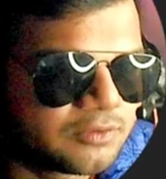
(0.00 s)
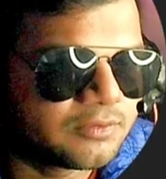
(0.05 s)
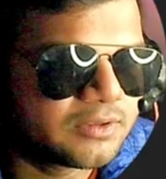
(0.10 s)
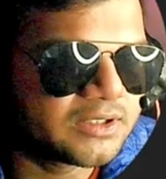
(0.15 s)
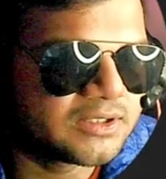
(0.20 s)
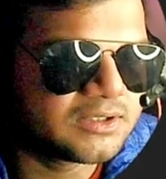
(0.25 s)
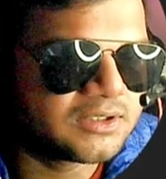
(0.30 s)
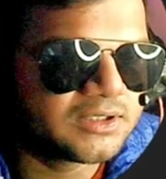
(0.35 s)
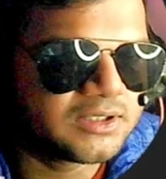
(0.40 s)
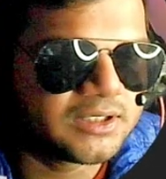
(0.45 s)

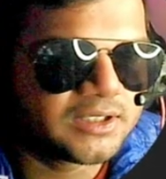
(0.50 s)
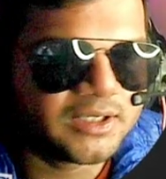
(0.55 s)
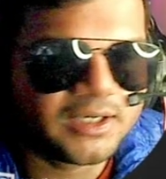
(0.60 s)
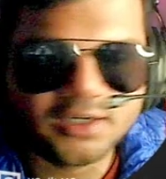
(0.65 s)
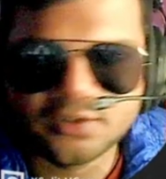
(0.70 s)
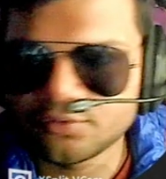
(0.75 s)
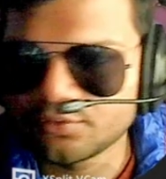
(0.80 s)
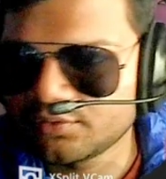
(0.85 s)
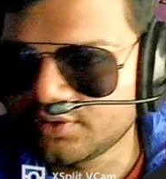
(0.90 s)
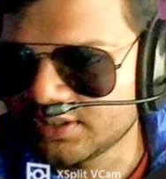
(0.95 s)
can see there
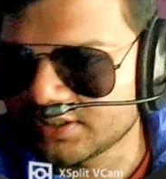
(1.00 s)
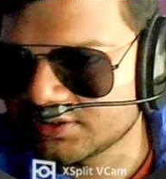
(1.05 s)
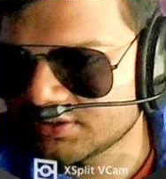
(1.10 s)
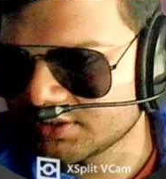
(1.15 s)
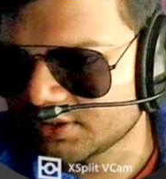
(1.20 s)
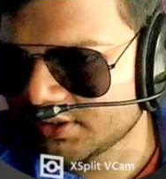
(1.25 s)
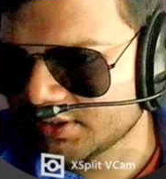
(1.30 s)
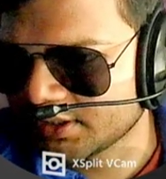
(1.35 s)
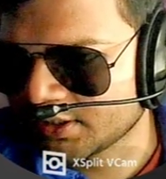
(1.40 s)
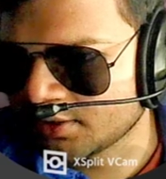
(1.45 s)
are no
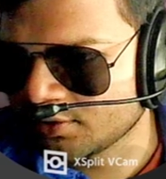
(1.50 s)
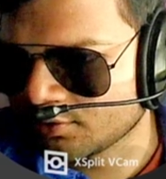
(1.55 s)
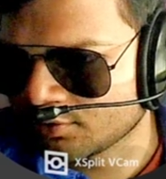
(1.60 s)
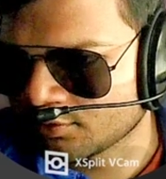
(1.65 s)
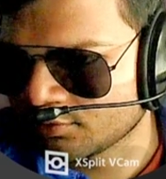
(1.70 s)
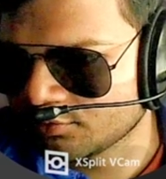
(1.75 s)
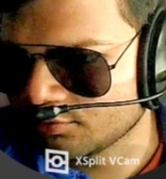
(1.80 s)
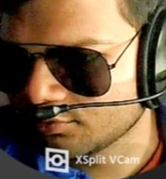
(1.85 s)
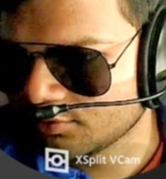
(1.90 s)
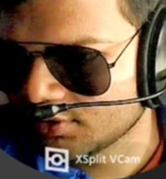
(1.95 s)
textures and
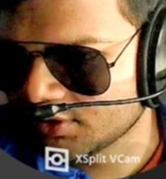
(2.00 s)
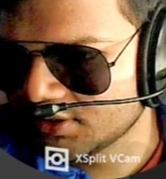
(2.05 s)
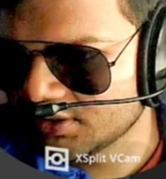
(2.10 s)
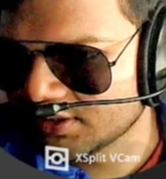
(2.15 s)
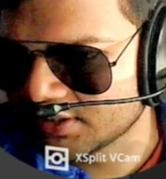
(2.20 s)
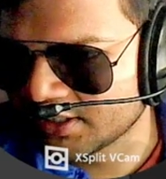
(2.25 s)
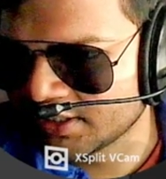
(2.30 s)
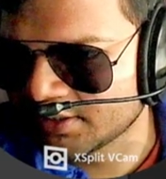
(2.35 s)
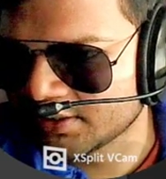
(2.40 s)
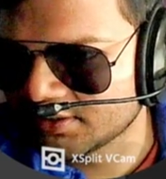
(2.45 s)
also
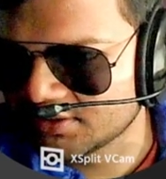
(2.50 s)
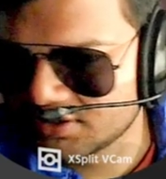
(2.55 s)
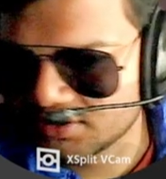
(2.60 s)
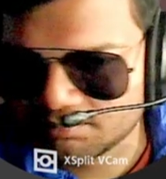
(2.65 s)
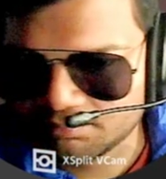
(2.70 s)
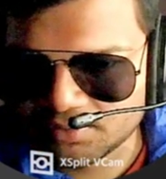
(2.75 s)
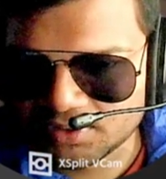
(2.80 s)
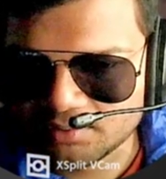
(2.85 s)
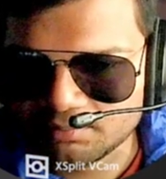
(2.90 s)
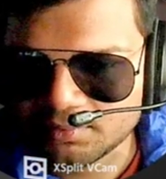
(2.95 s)
this energy
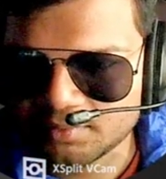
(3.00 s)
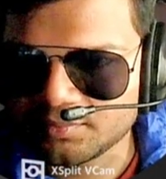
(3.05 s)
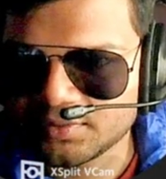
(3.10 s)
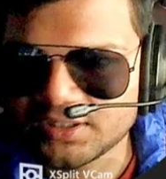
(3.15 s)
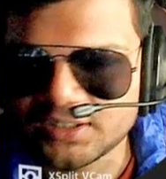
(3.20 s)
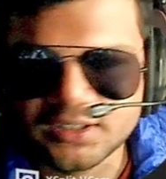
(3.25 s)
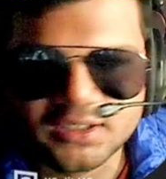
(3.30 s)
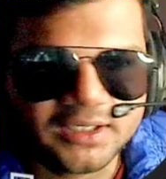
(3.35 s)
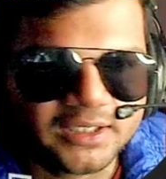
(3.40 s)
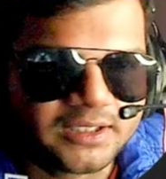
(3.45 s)
beam
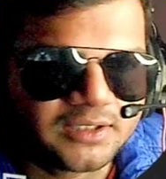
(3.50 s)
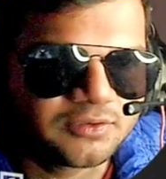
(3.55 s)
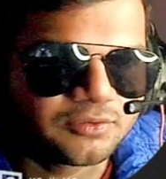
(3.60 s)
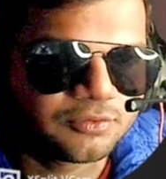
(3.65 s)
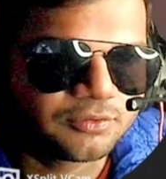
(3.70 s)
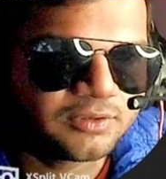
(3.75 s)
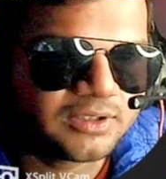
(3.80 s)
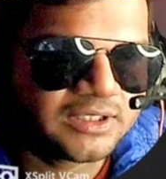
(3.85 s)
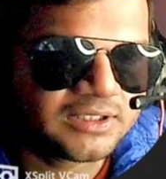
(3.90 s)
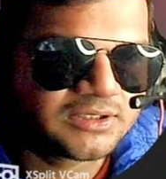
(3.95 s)
emitter has
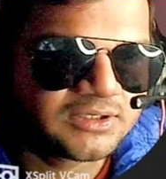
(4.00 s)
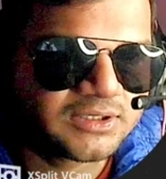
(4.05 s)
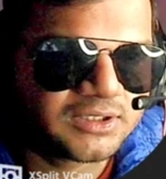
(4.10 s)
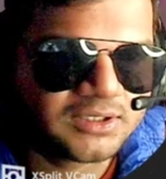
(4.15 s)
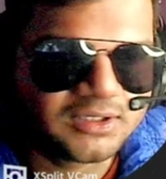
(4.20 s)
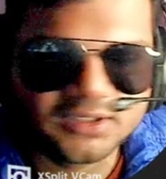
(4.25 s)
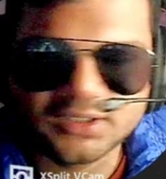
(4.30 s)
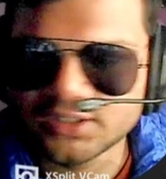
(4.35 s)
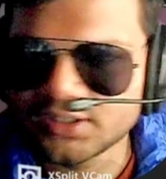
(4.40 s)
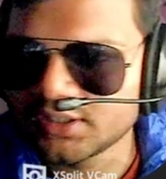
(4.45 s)
no
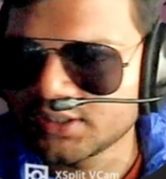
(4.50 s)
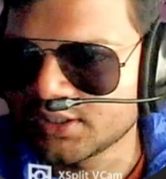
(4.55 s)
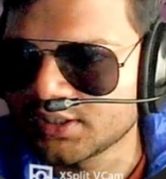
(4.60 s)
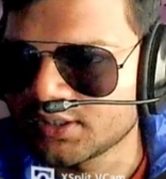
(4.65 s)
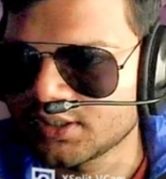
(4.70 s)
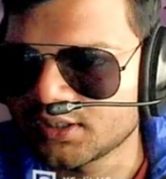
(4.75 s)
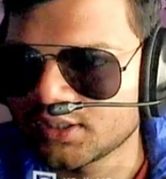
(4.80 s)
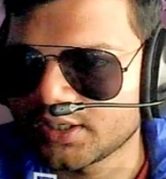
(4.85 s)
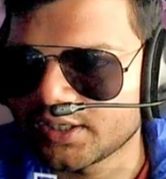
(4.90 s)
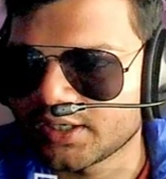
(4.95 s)
textures here
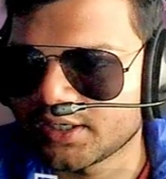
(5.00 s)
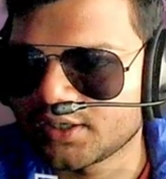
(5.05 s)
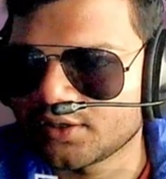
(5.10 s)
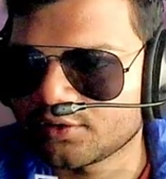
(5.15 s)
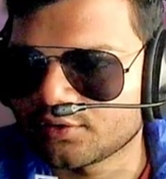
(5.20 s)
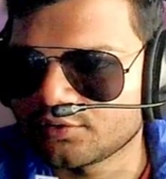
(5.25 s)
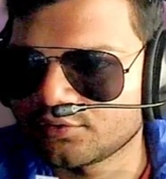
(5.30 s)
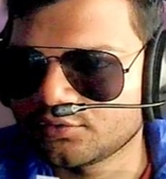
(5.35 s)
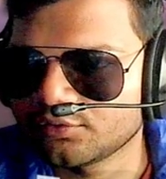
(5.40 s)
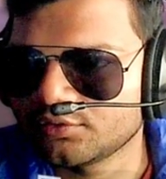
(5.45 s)
and
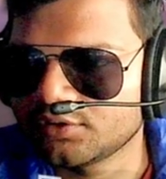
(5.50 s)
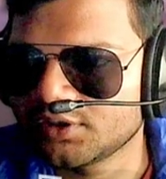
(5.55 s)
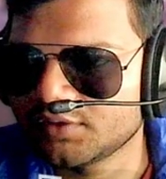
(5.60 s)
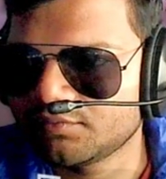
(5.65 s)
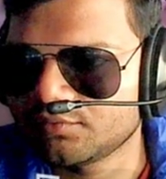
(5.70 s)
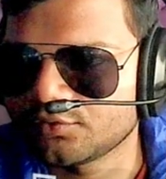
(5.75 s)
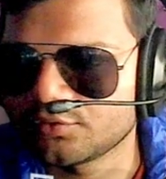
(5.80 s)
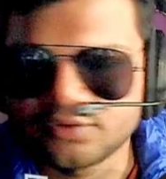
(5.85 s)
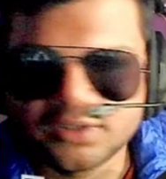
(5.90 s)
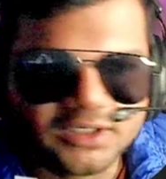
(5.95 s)
also the
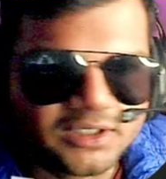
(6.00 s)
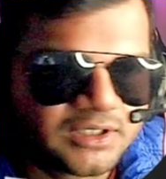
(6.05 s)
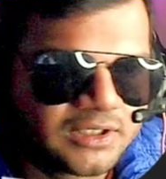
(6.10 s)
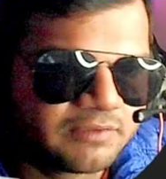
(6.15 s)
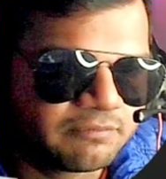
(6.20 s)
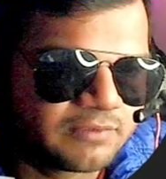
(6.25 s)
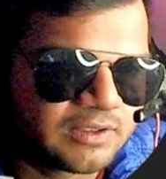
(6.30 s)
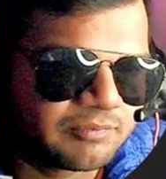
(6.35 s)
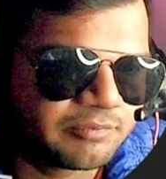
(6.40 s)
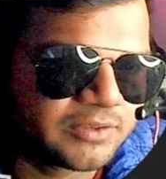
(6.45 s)
floating
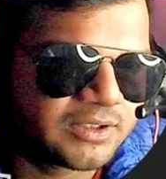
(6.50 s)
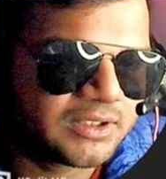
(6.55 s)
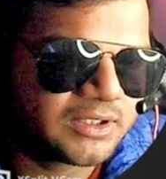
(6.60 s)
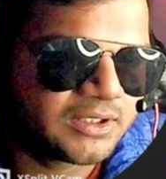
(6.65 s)
gun weapon